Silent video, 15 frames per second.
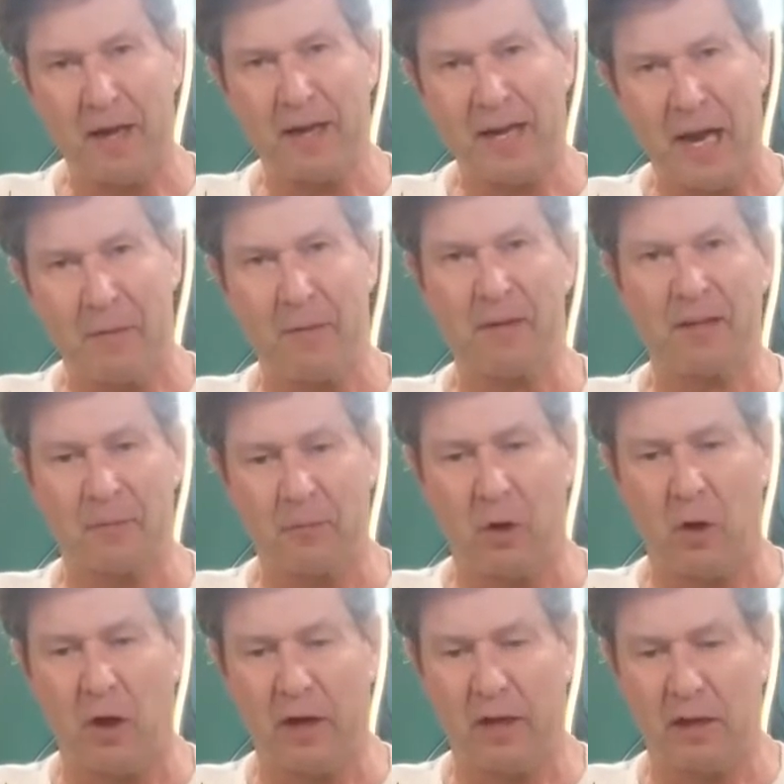a comment. Let me
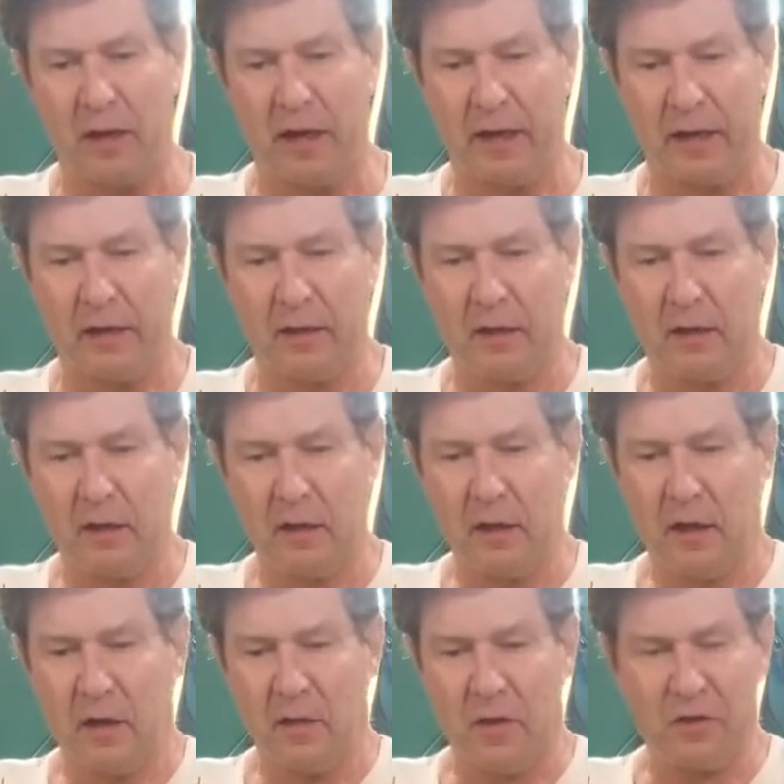know how you like it.
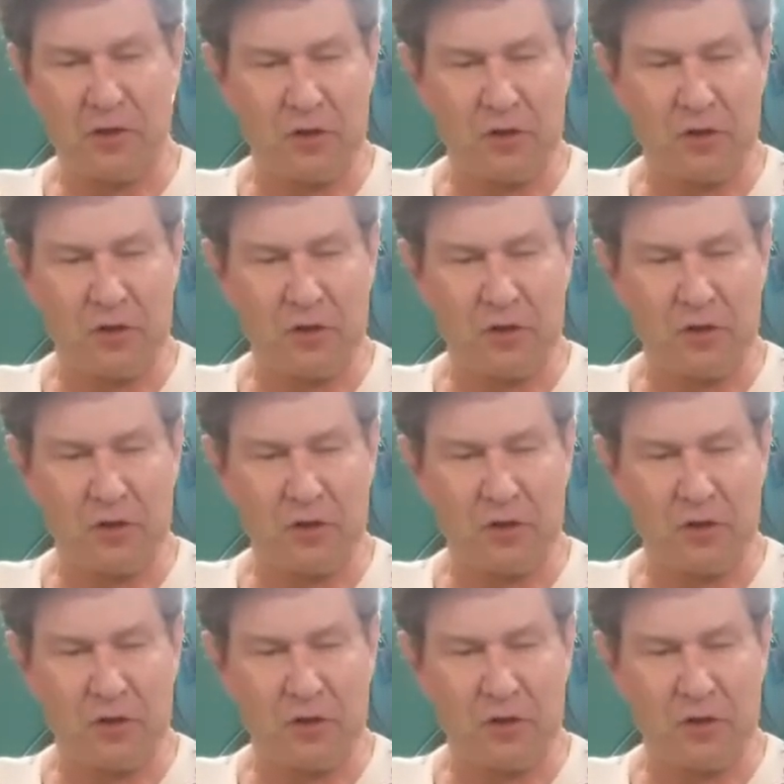This